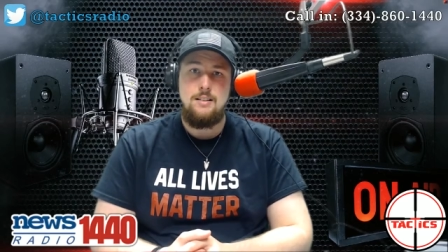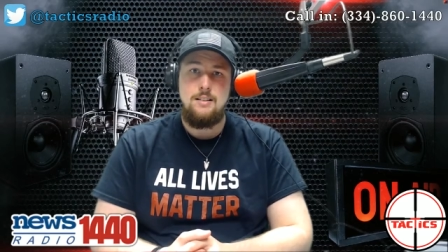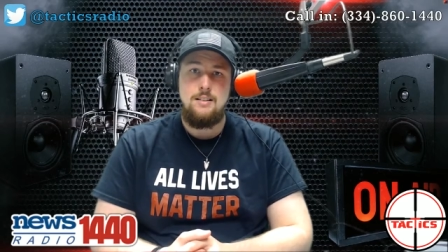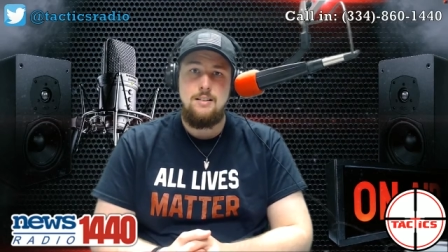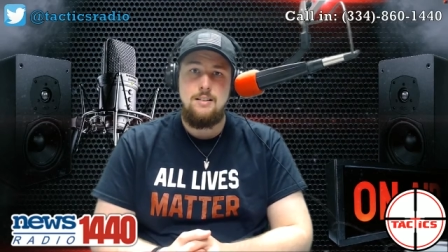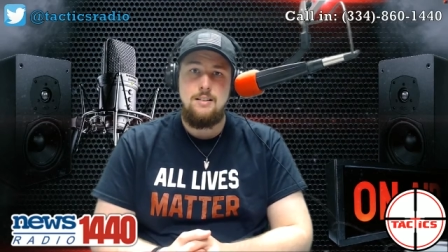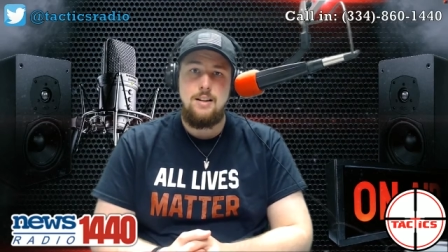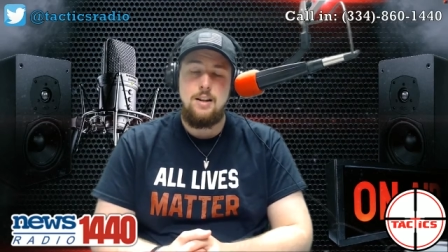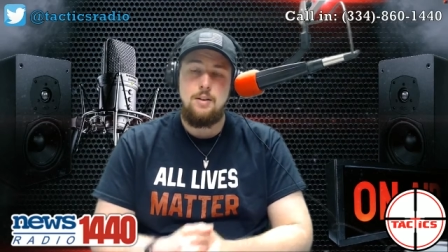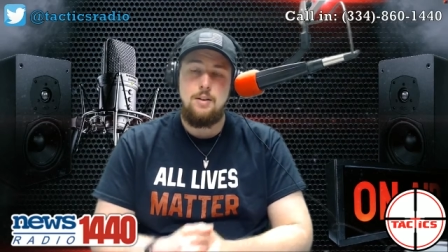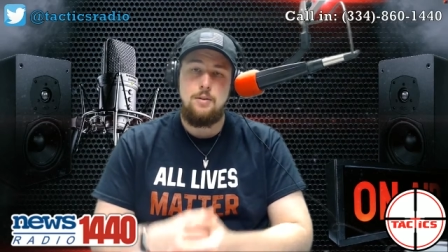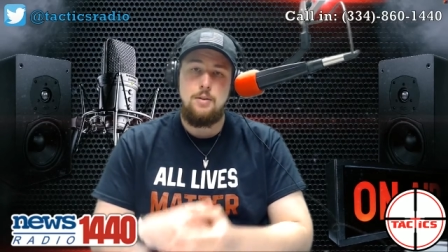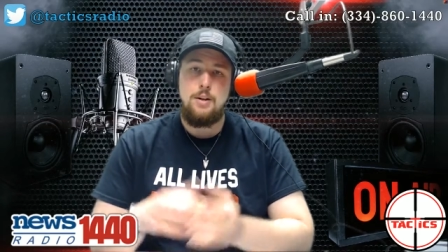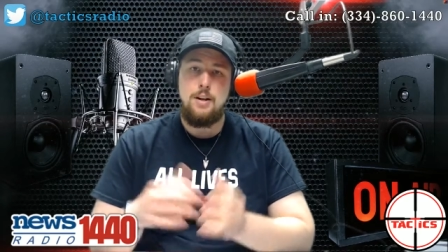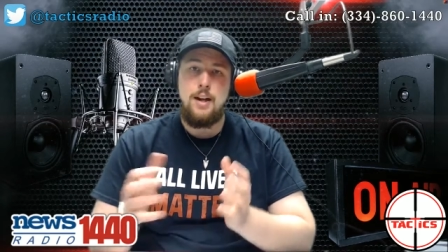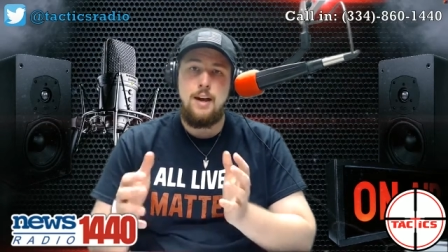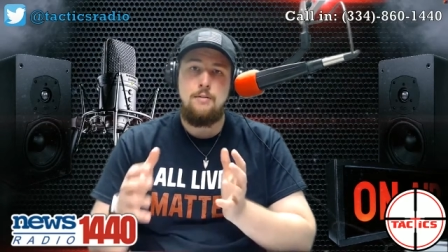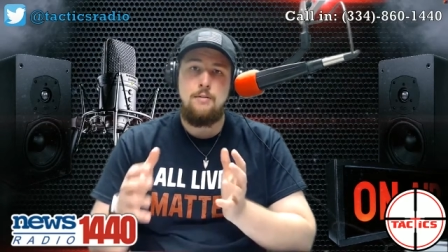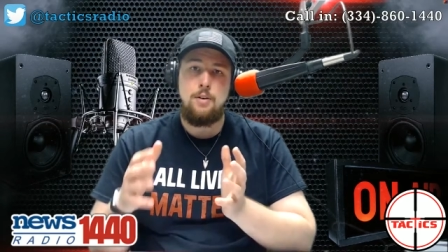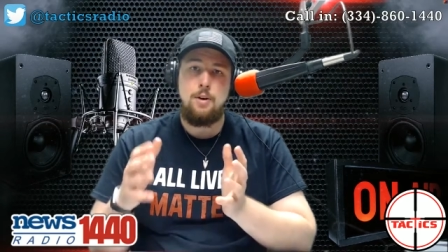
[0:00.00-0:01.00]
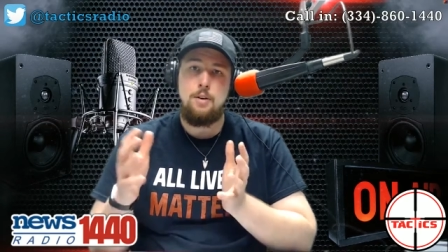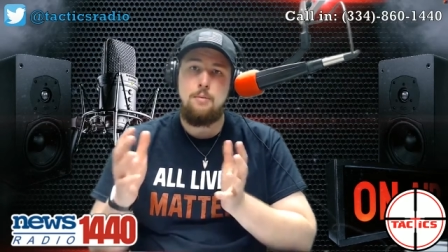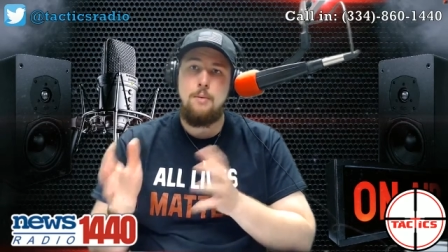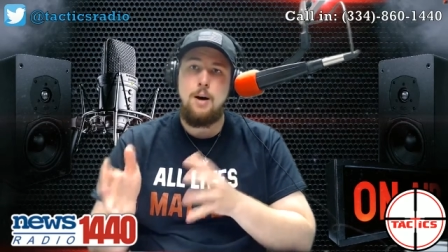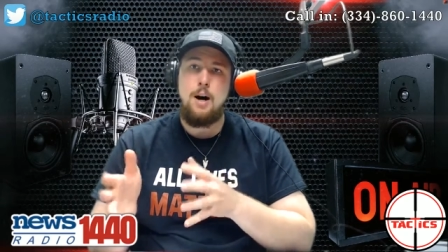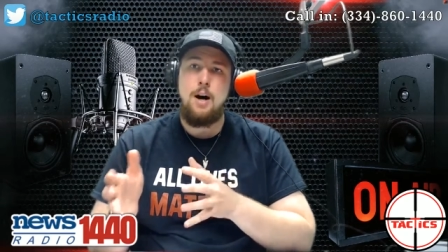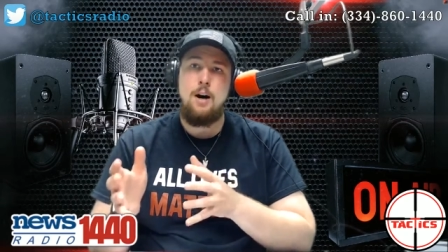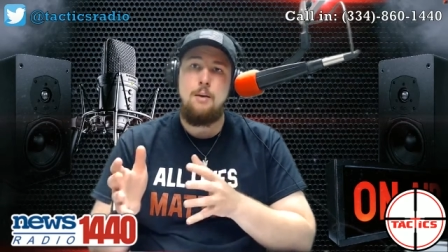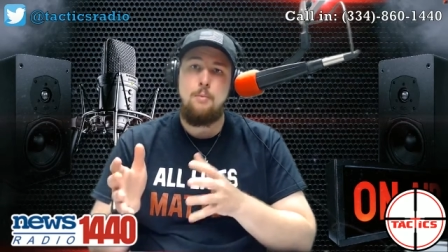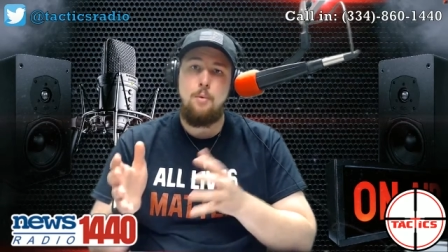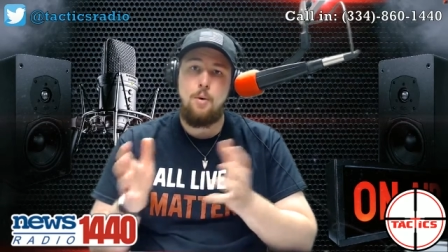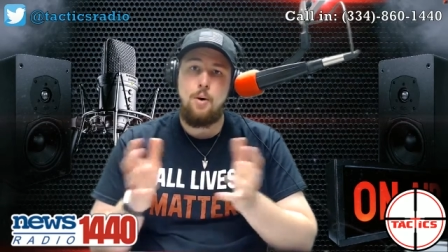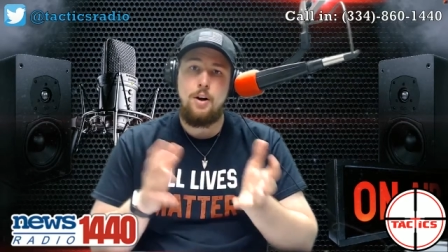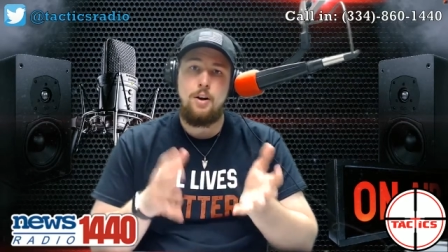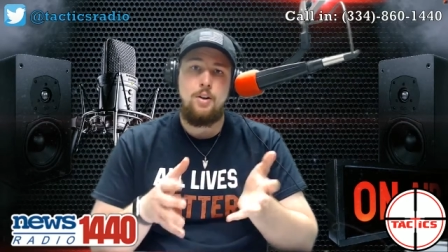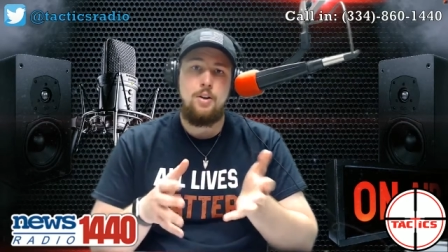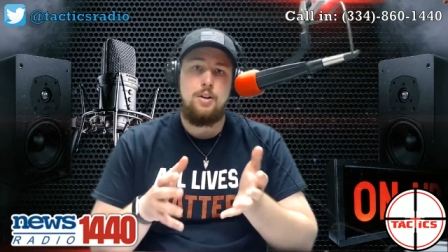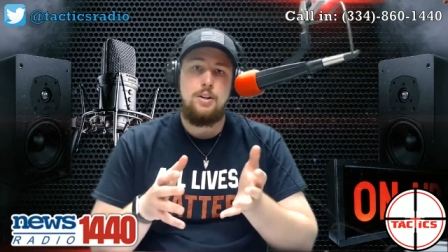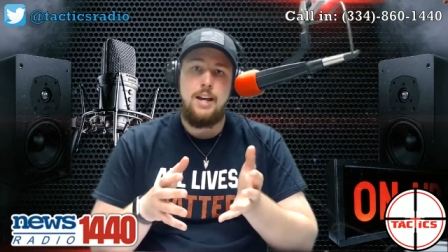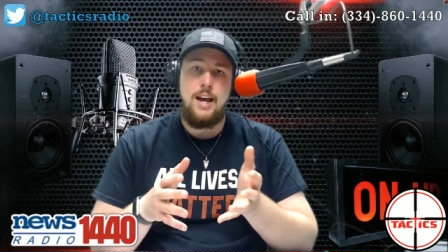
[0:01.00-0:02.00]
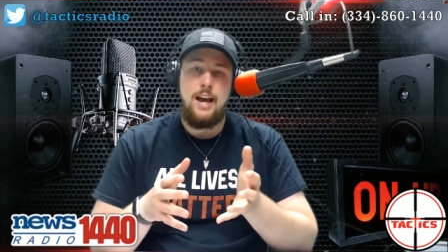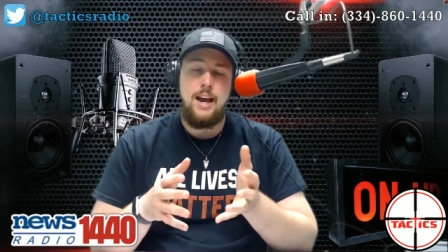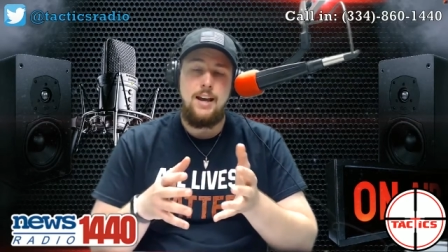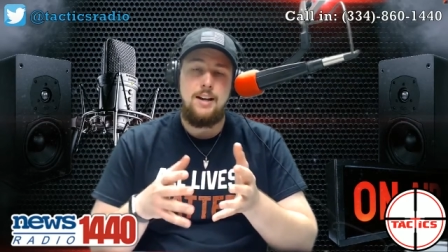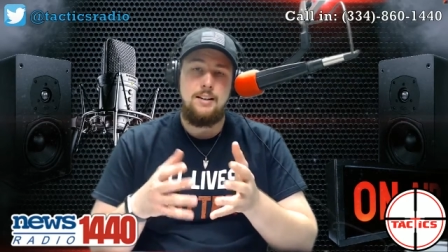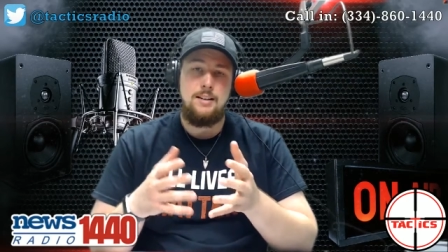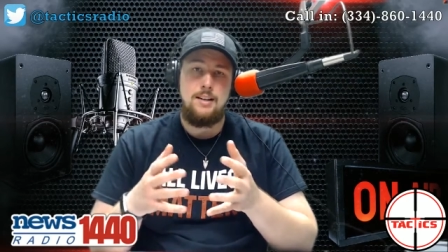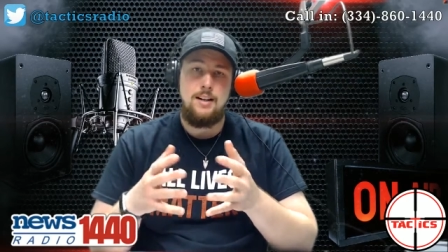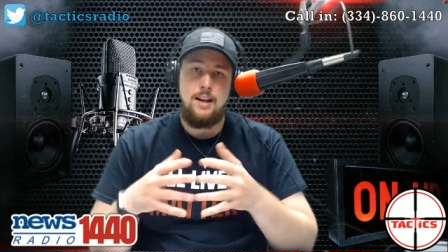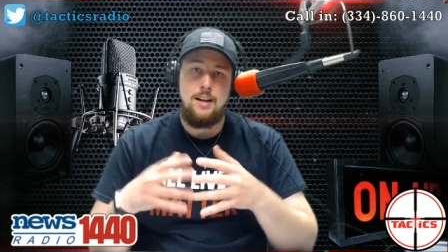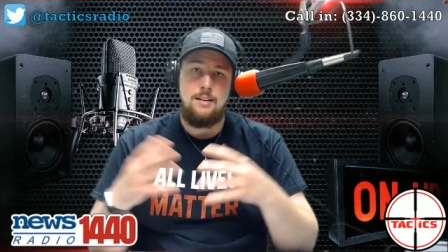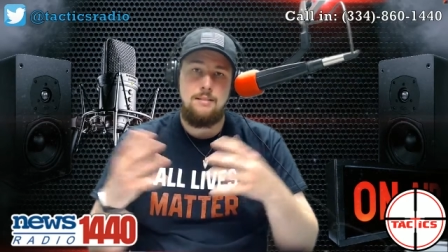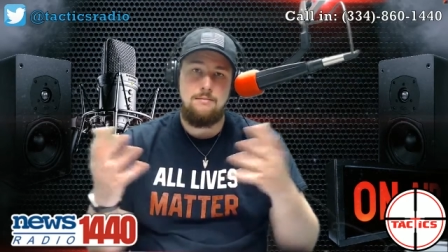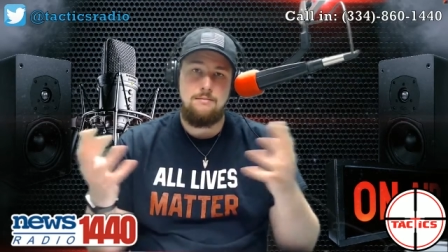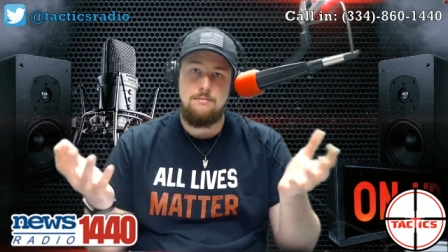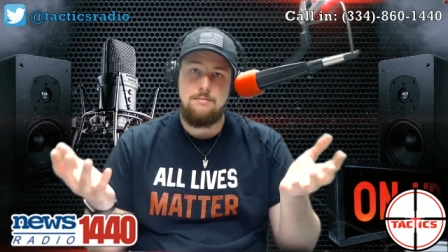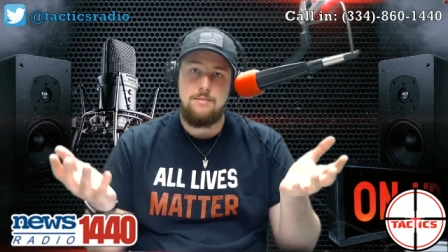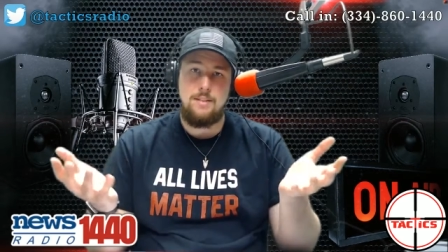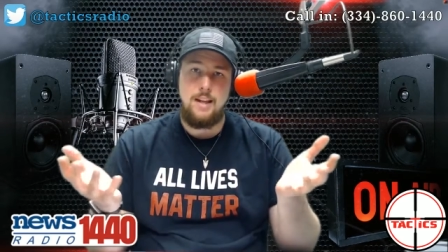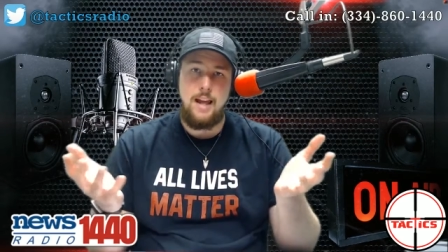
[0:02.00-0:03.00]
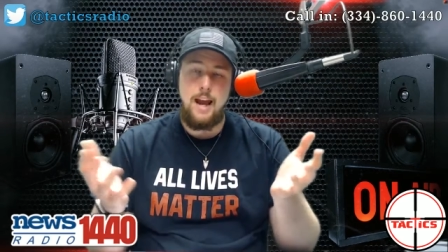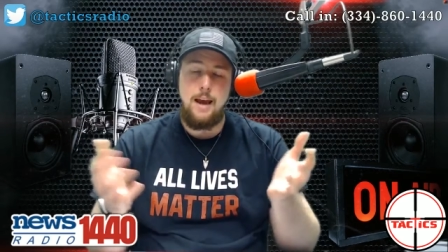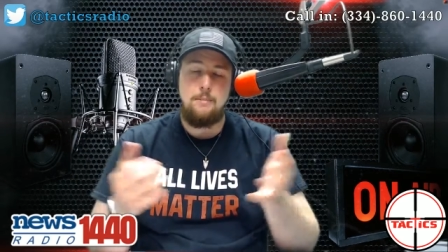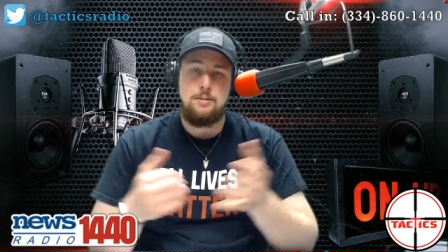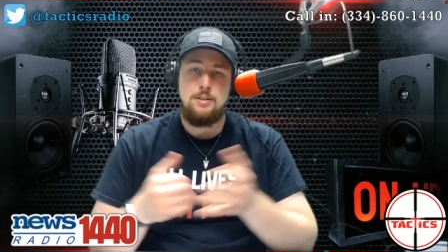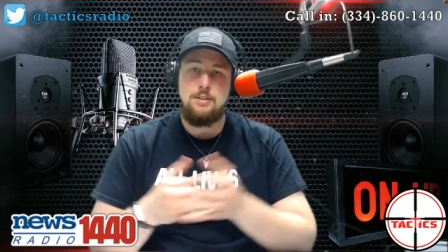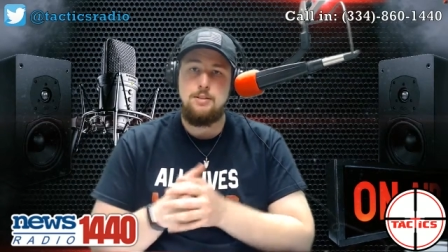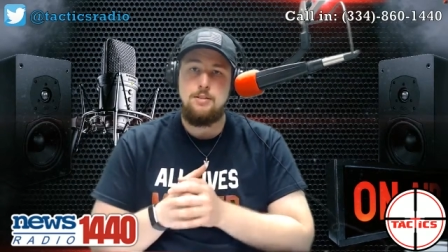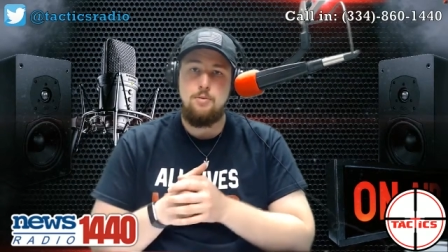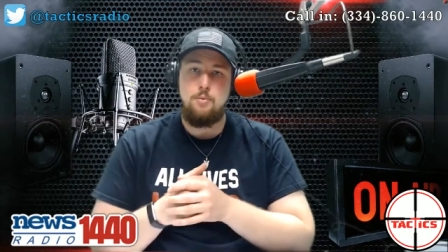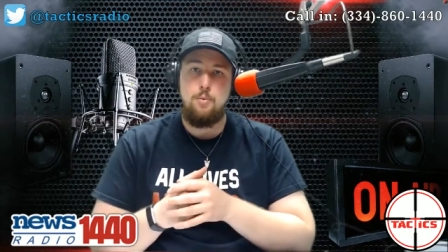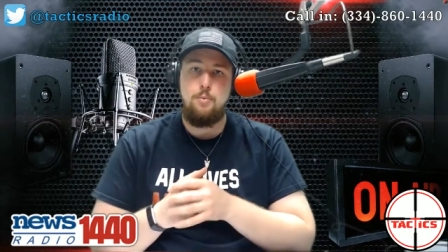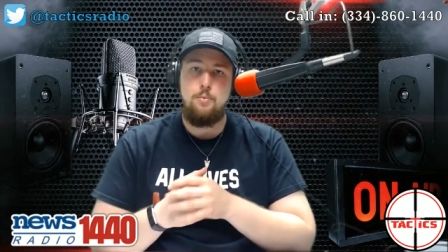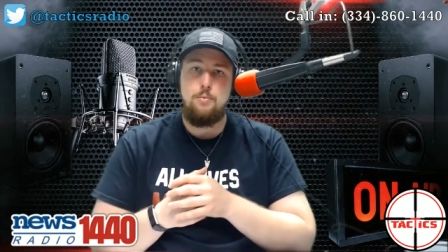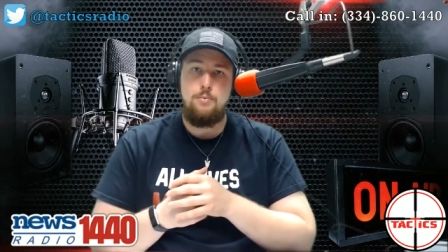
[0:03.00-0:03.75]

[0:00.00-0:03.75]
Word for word: They either didn't have a good mom or a good dad, and, and the absence of